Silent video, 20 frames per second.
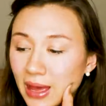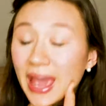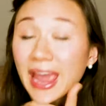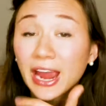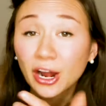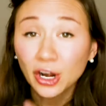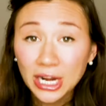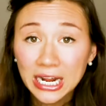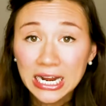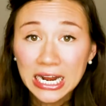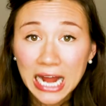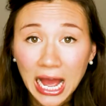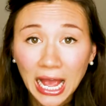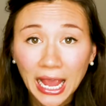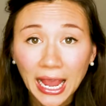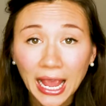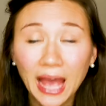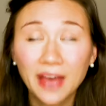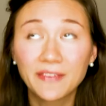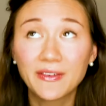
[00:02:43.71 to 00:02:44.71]
Aaron and
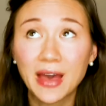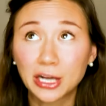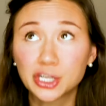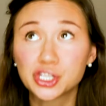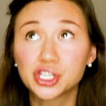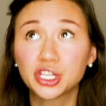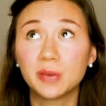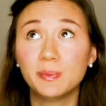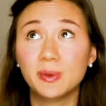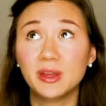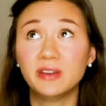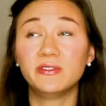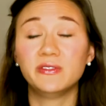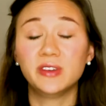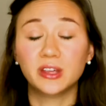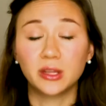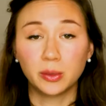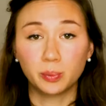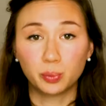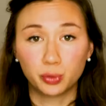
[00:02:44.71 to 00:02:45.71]
I have actually been
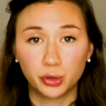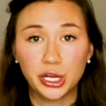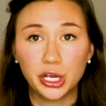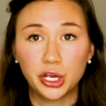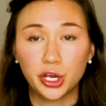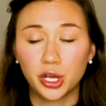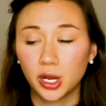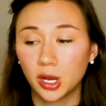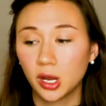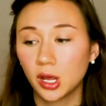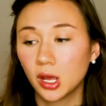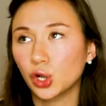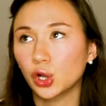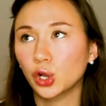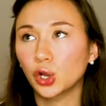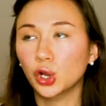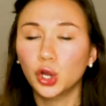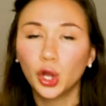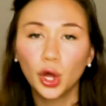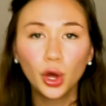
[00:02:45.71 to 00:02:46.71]
feeling pretty good.
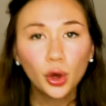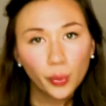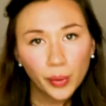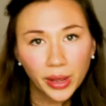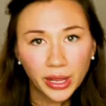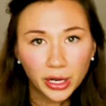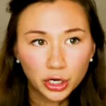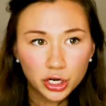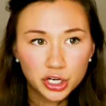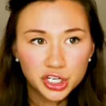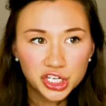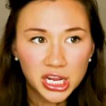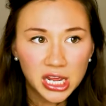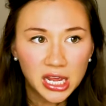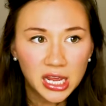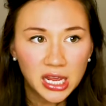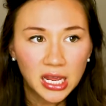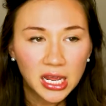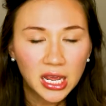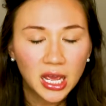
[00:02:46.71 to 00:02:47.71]
Low
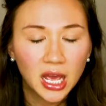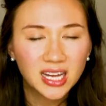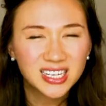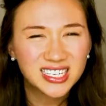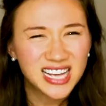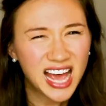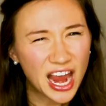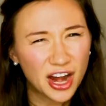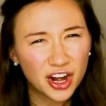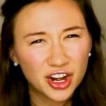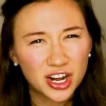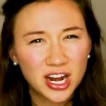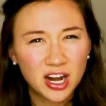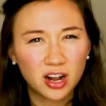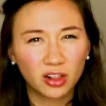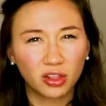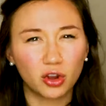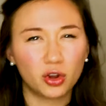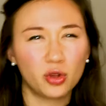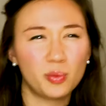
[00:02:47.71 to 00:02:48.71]
energy, tired, and
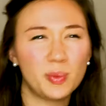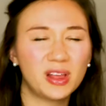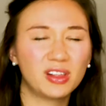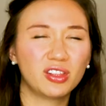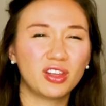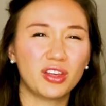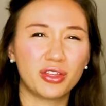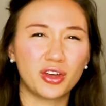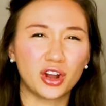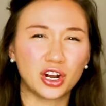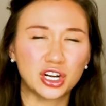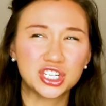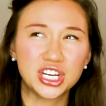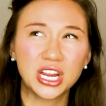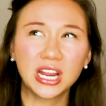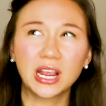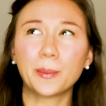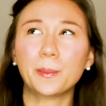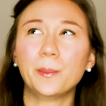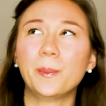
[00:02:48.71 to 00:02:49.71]
a little bit
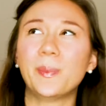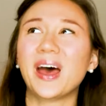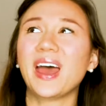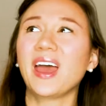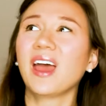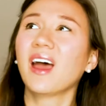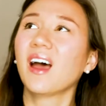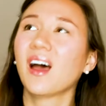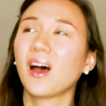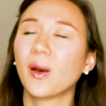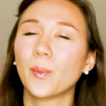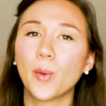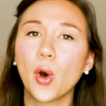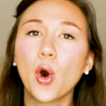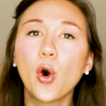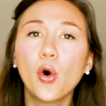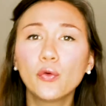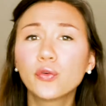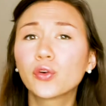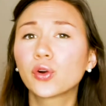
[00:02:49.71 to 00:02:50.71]
lethargic, but
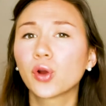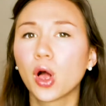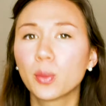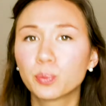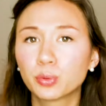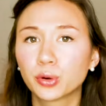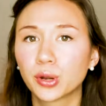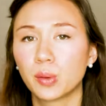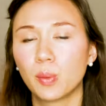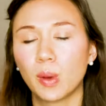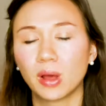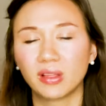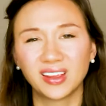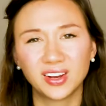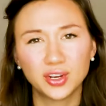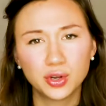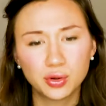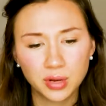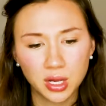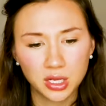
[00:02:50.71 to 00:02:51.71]
overall pretty well.
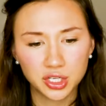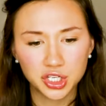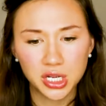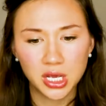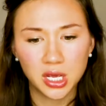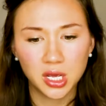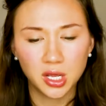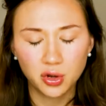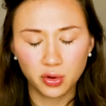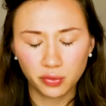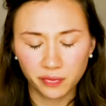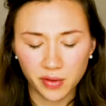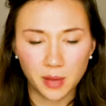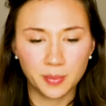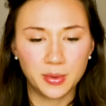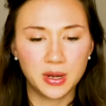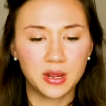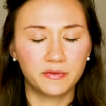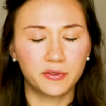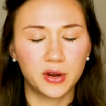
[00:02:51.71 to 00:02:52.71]
Like, no nausea, no
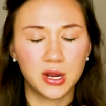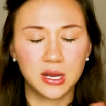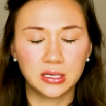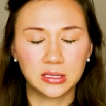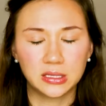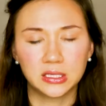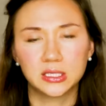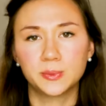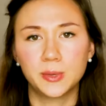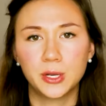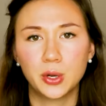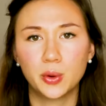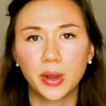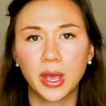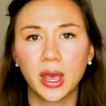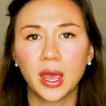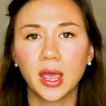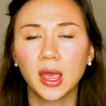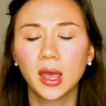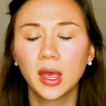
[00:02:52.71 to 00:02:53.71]
vomiting for us. It's been
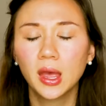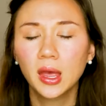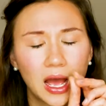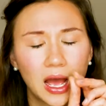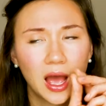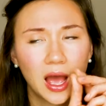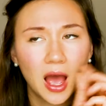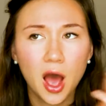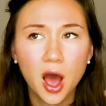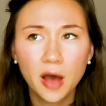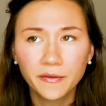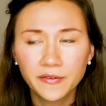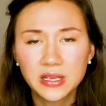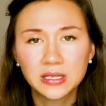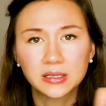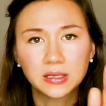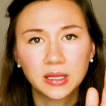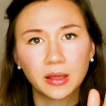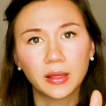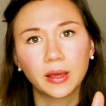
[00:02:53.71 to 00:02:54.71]
okay.
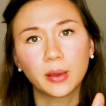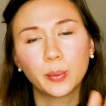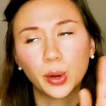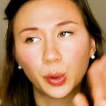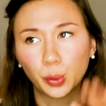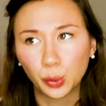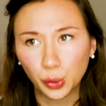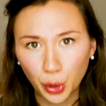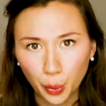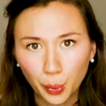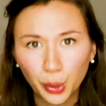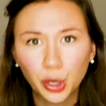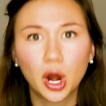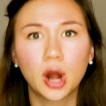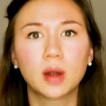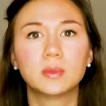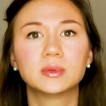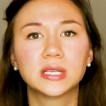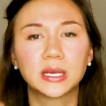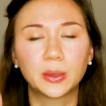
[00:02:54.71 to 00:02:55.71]
Obviously, like, we were lower
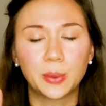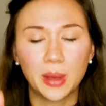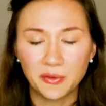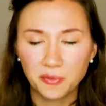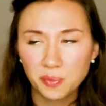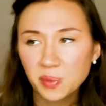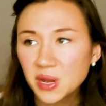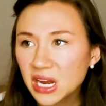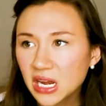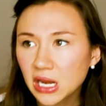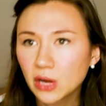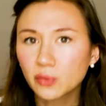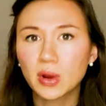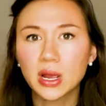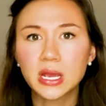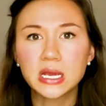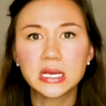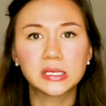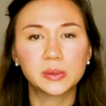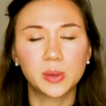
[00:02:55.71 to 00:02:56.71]
carbs. Like, we haven't been eating
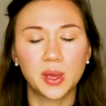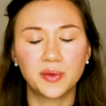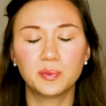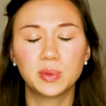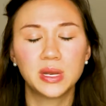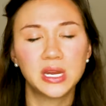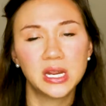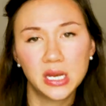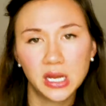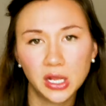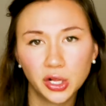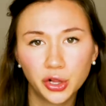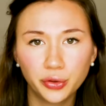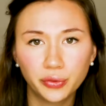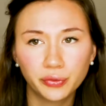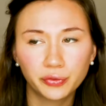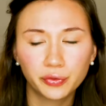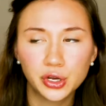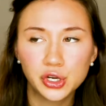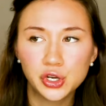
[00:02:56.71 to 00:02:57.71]
rice, we haven't been eating
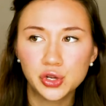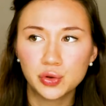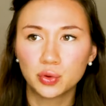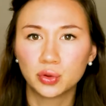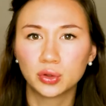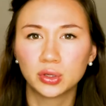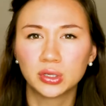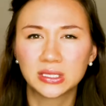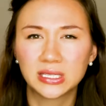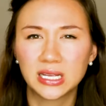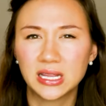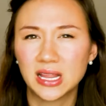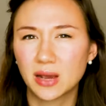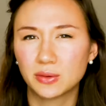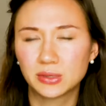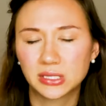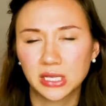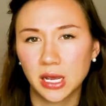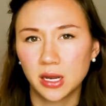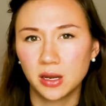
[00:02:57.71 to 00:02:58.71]
gluten-free noodles, and that
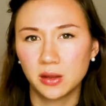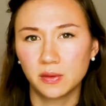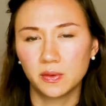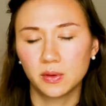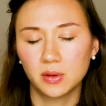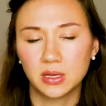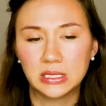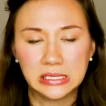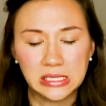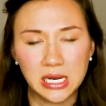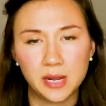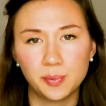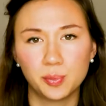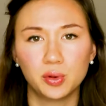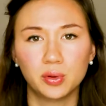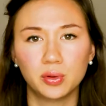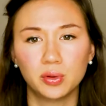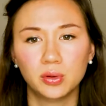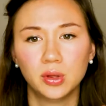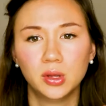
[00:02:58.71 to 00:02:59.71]
was kind of a
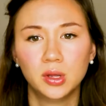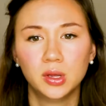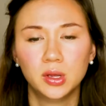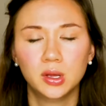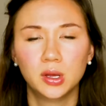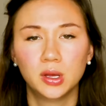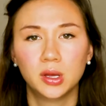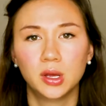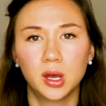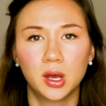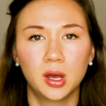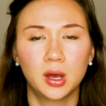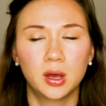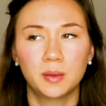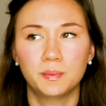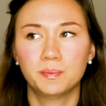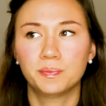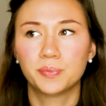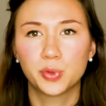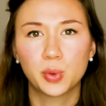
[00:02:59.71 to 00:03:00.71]
staple
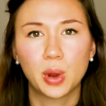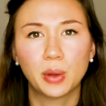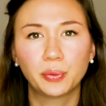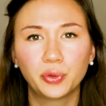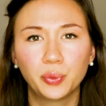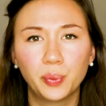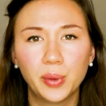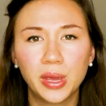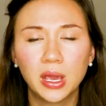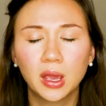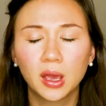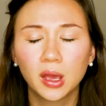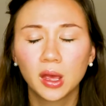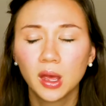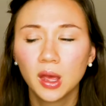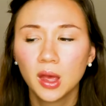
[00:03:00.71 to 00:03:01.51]
throughout the week.